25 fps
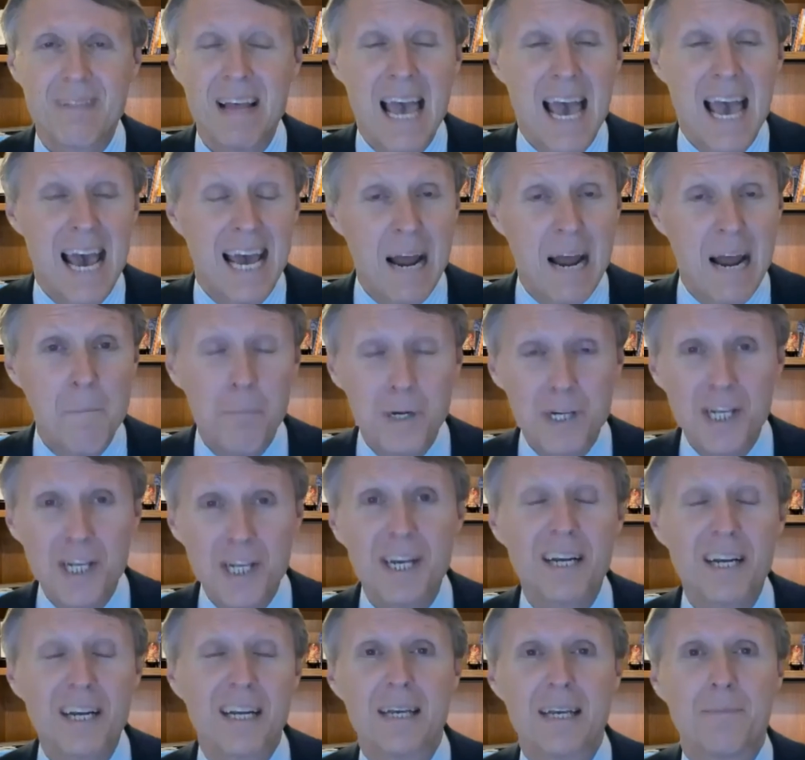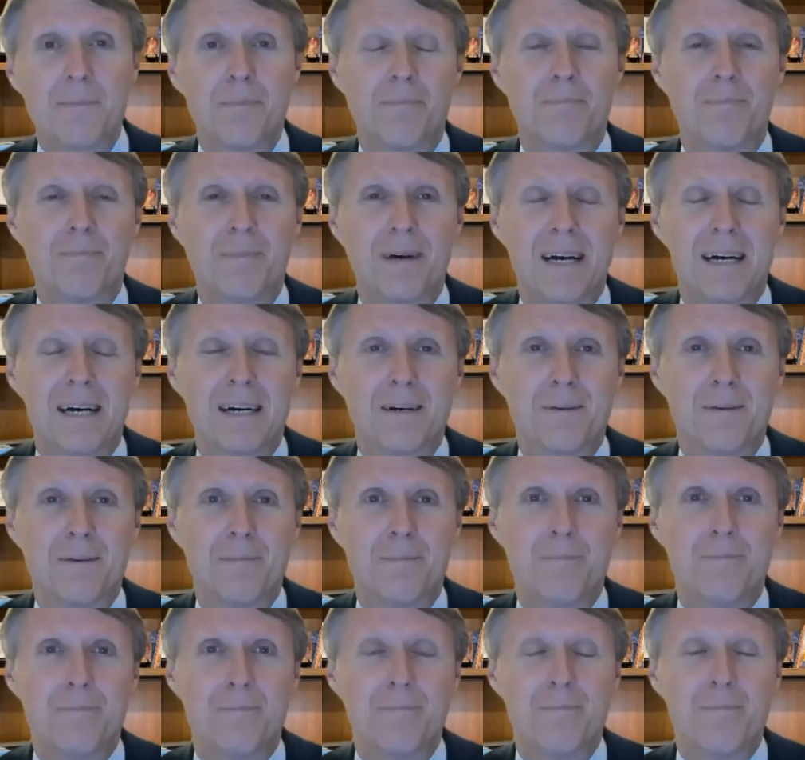And I'm particularly uh,
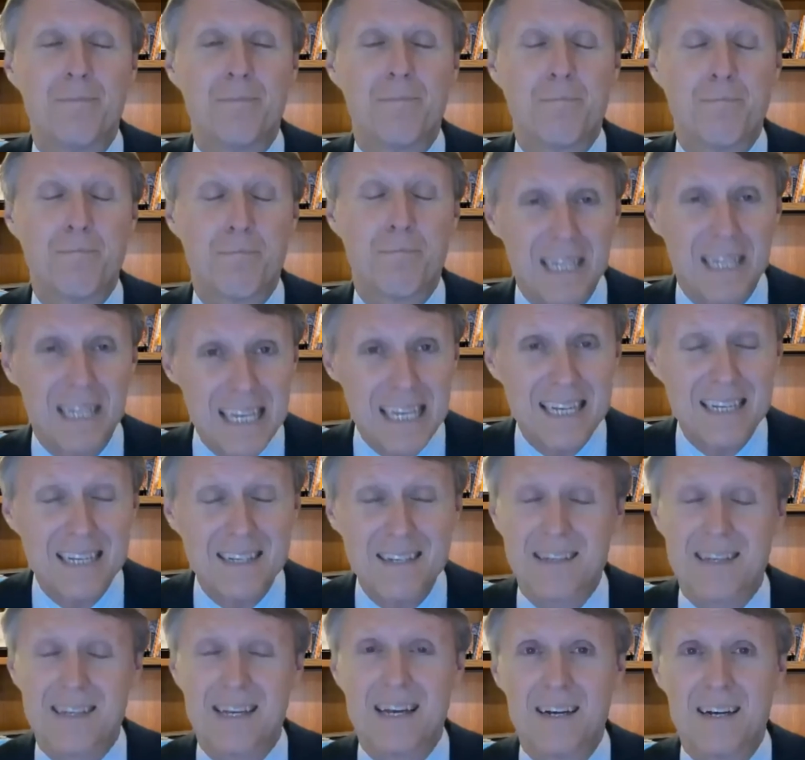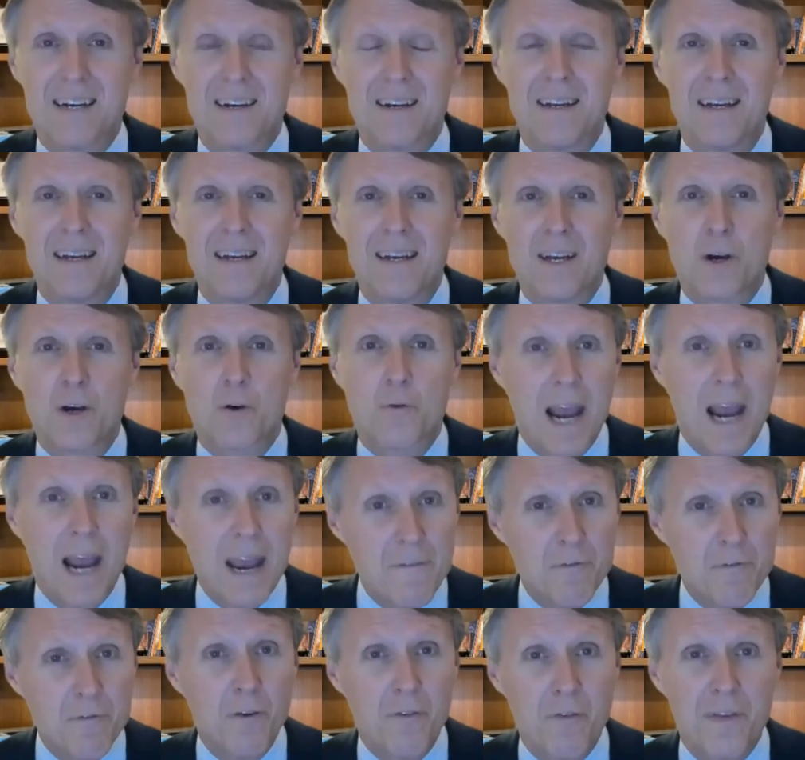pleased and
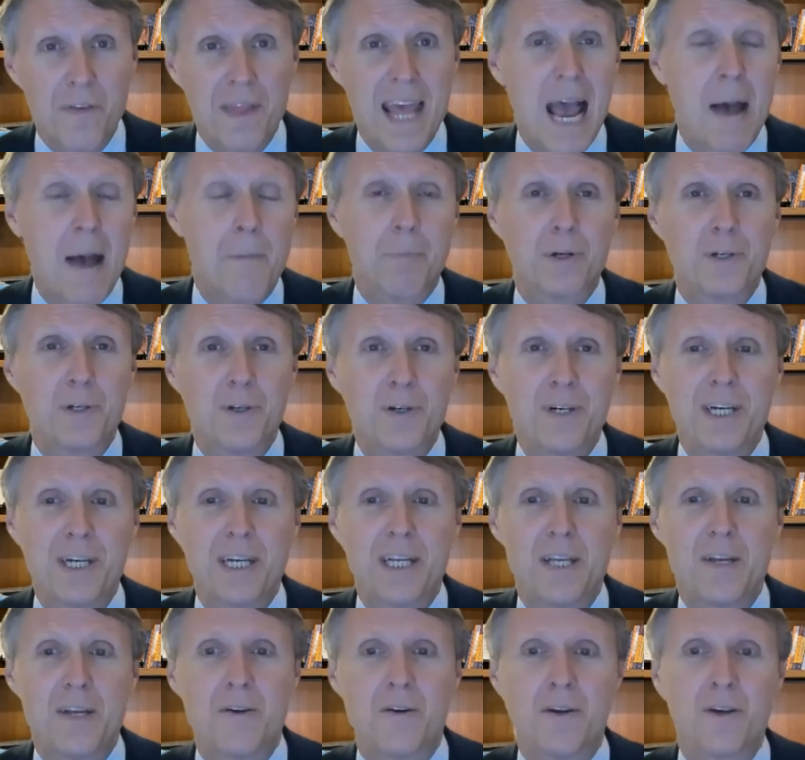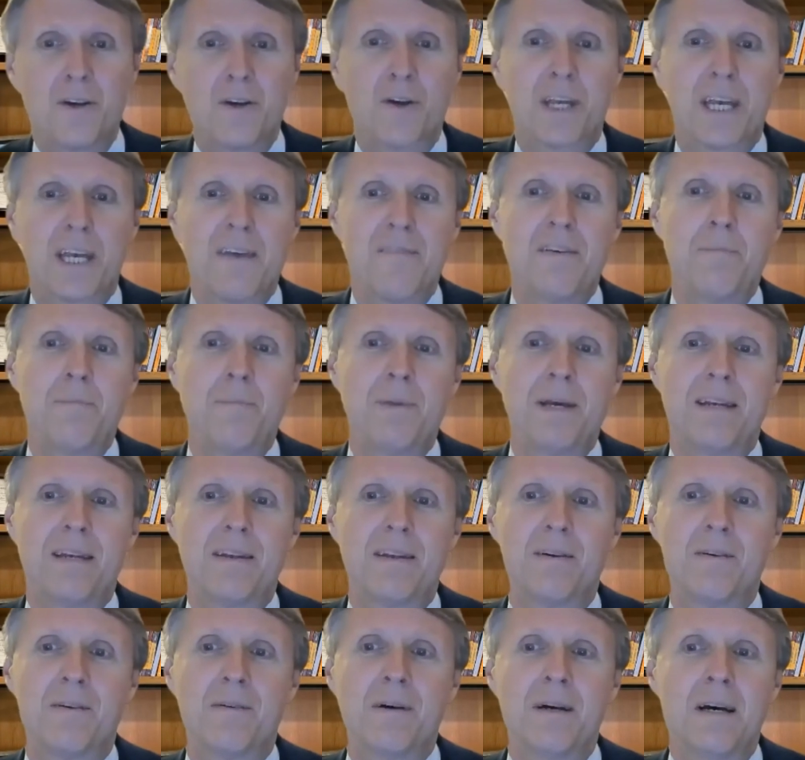grateful for the opportunity you're, you're giving me
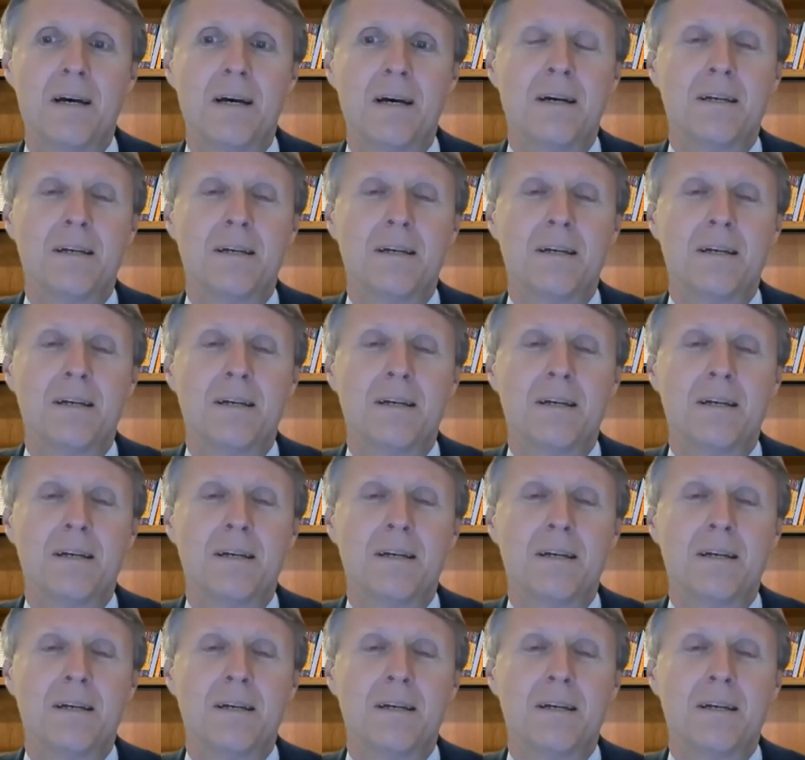to,